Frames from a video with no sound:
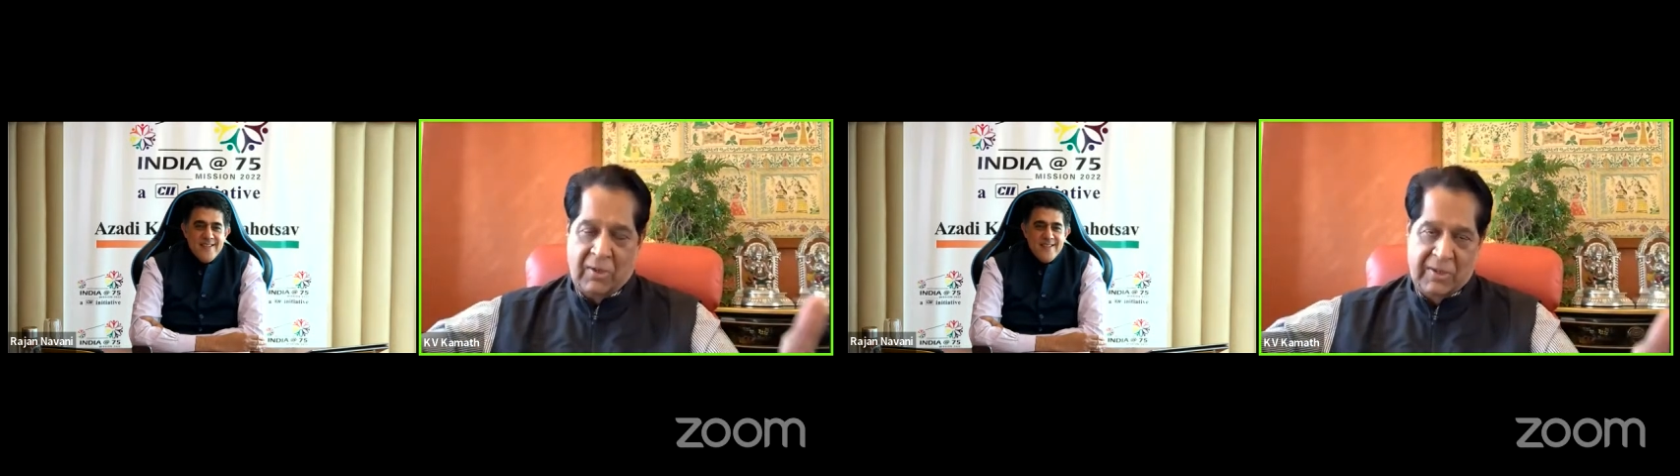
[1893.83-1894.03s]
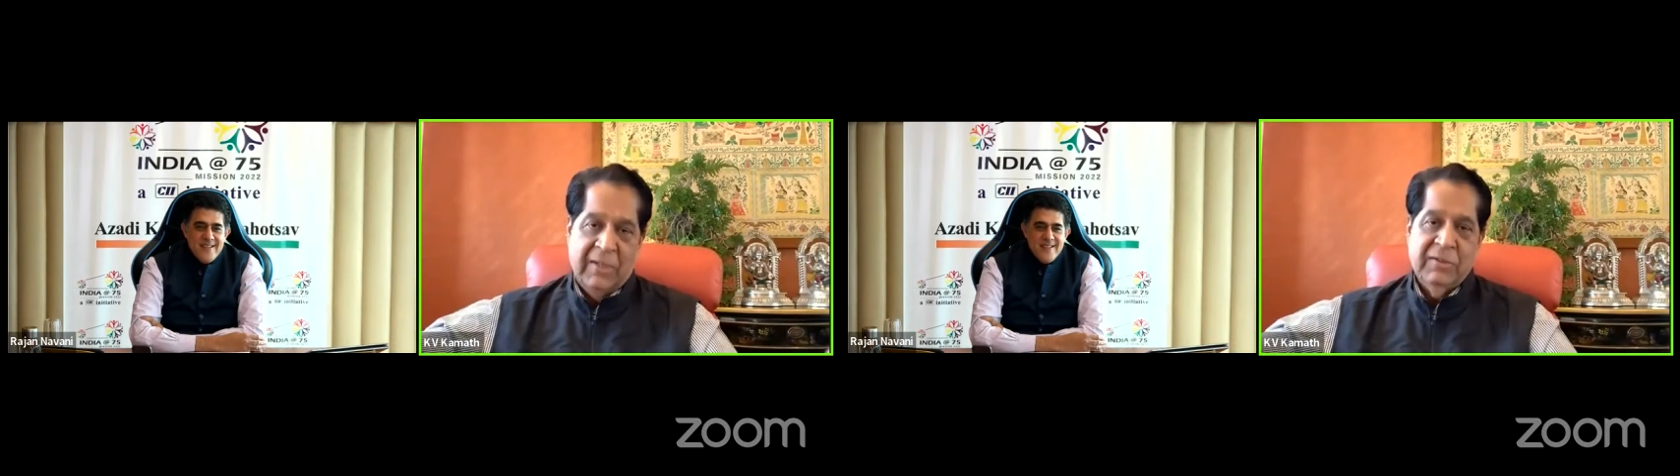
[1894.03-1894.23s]

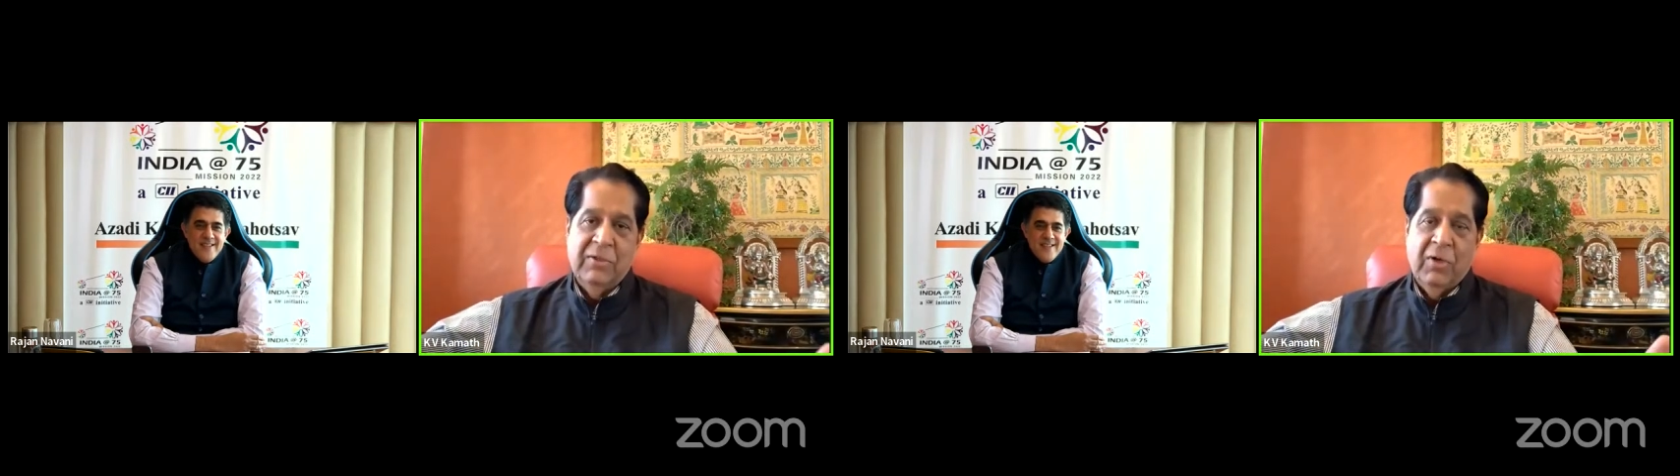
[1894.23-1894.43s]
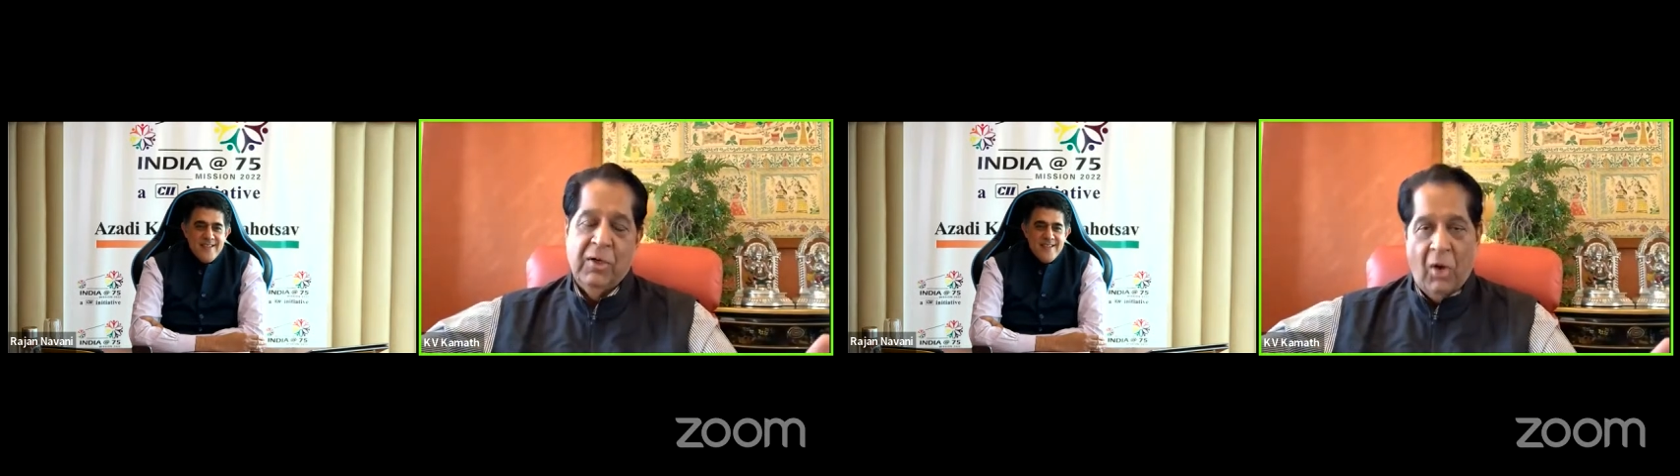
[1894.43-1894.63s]
or youngsters
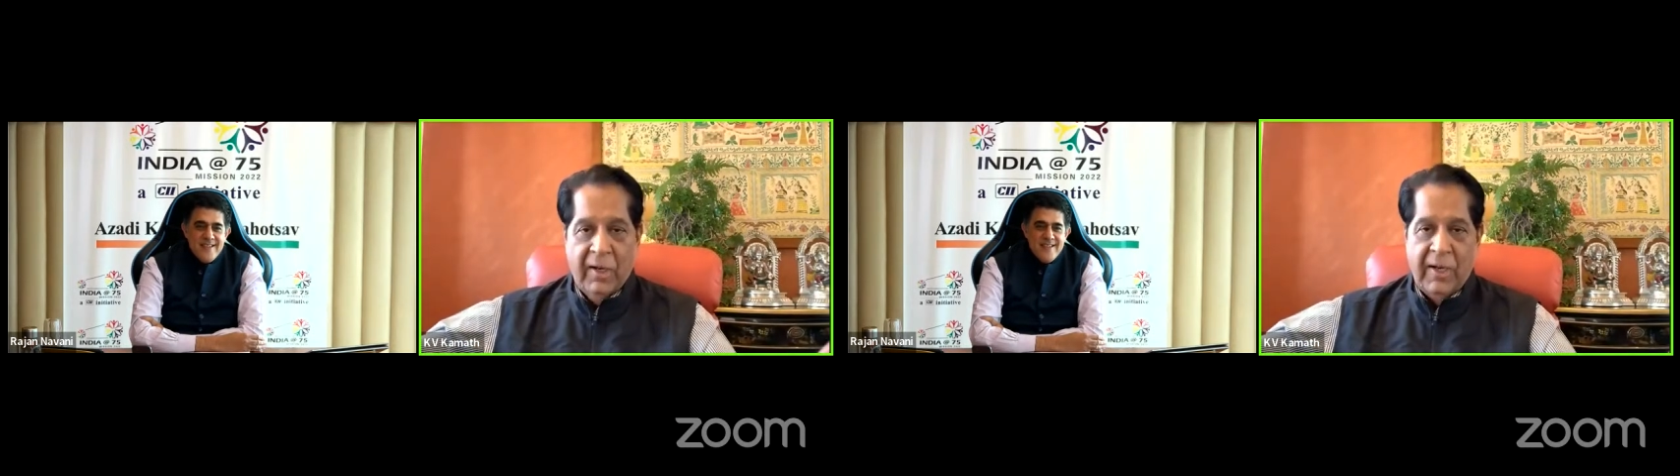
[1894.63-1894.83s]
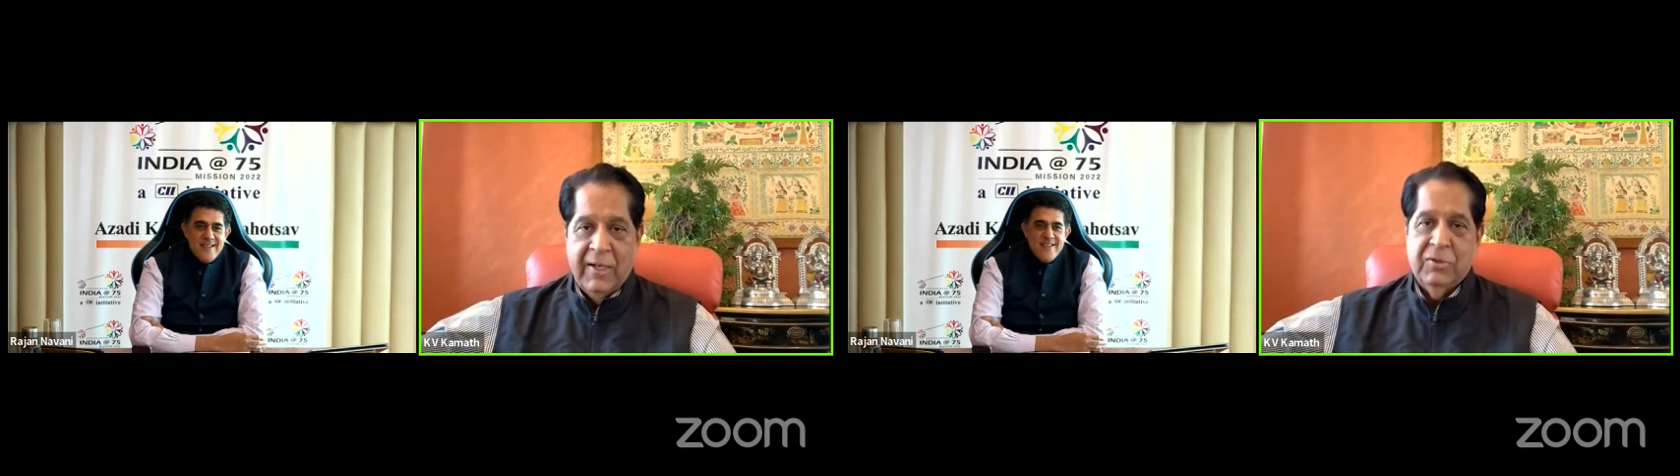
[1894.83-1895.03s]
who are
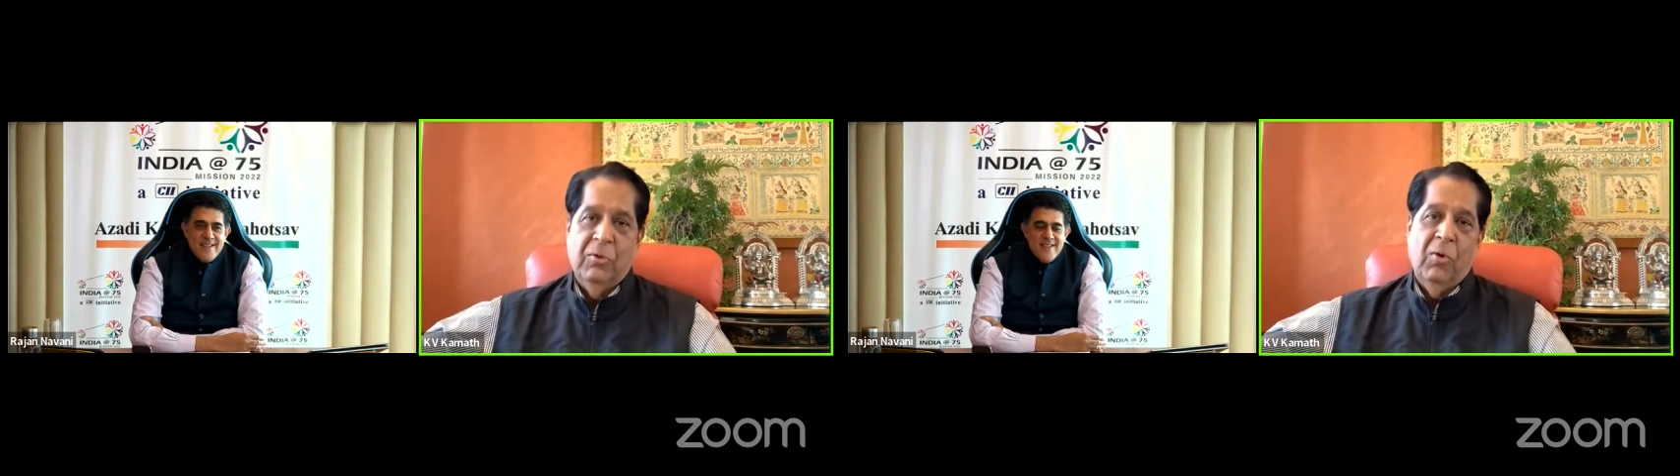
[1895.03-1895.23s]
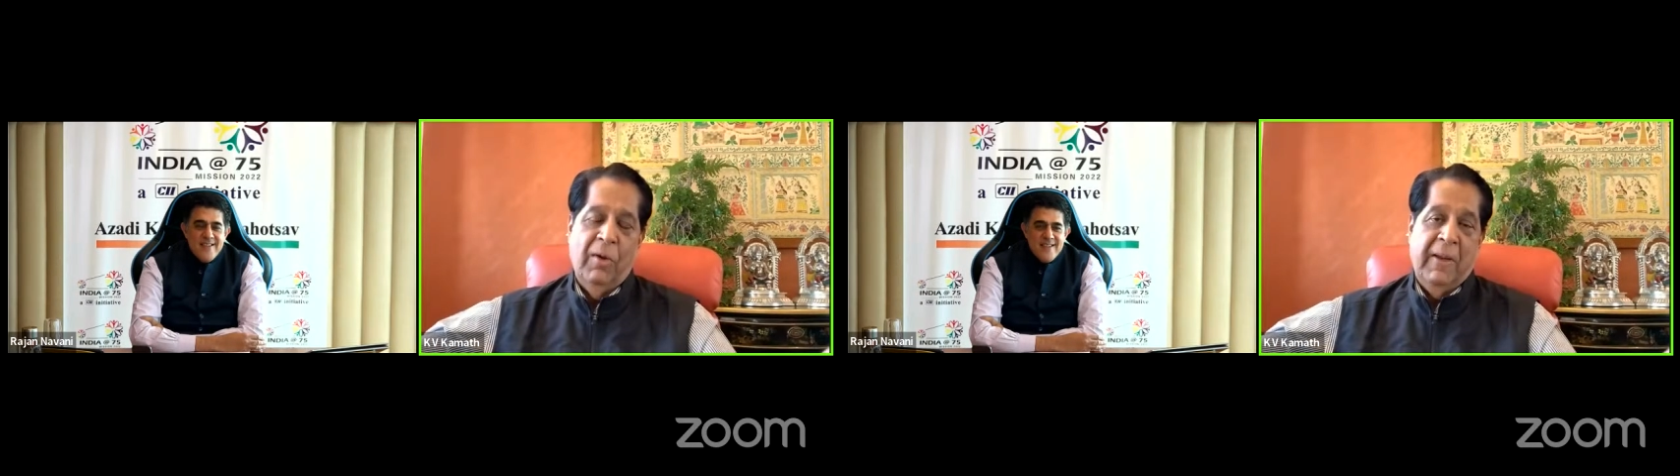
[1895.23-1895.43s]
toddlers to
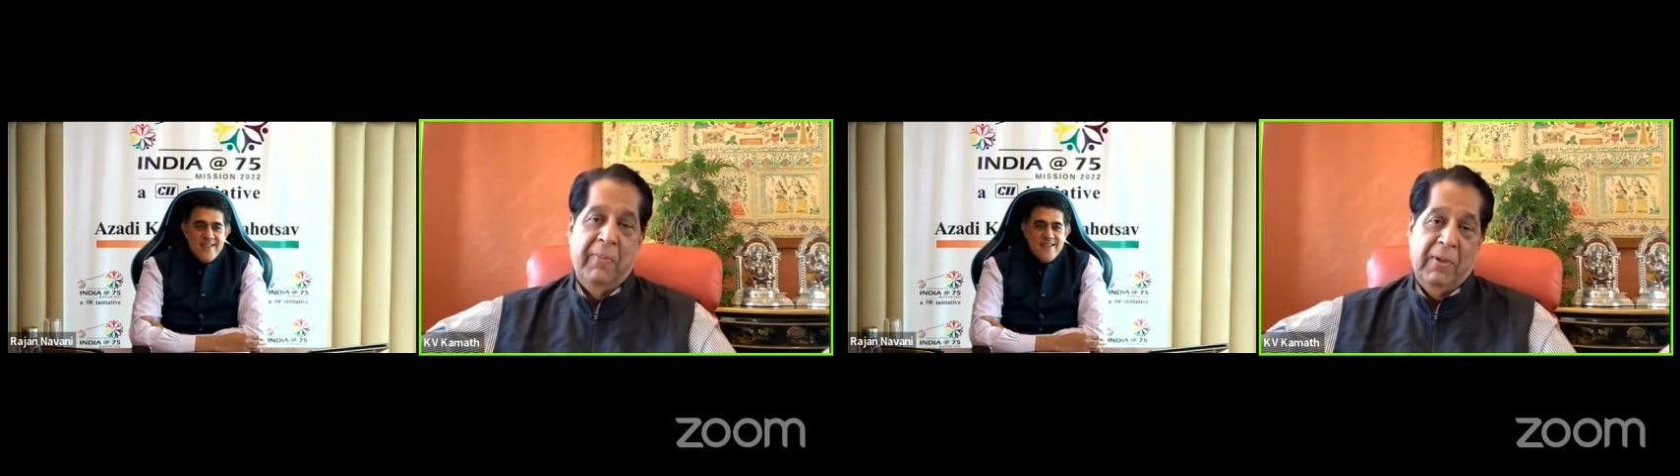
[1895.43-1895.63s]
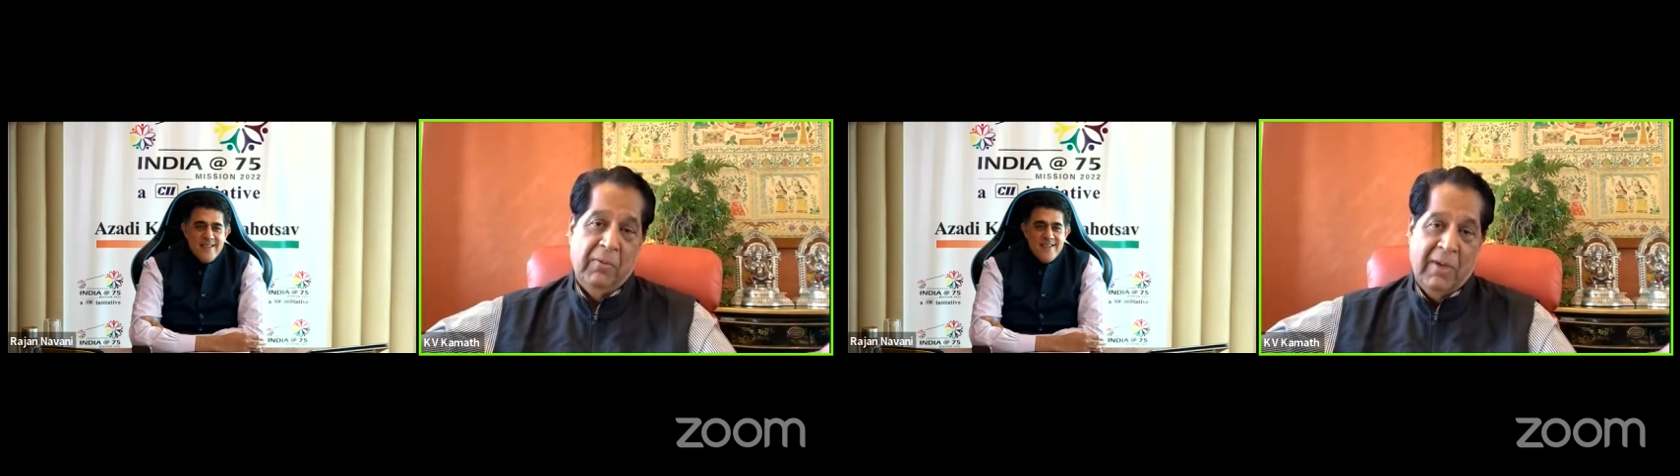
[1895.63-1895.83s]
old
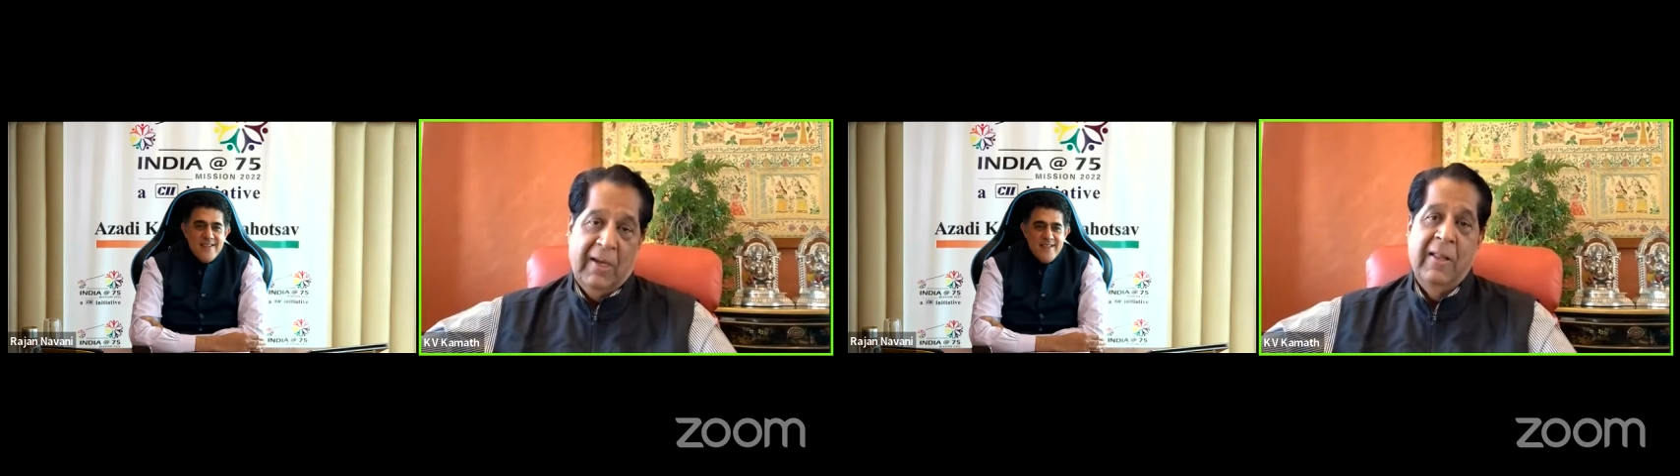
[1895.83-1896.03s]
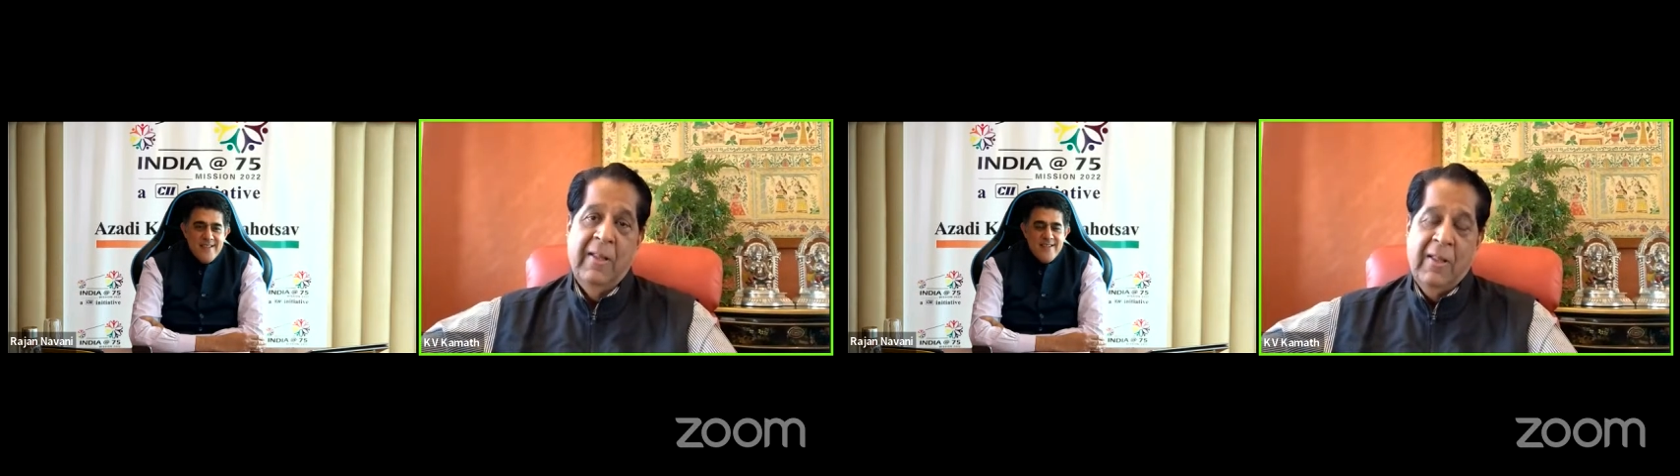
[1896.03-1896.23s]
people who are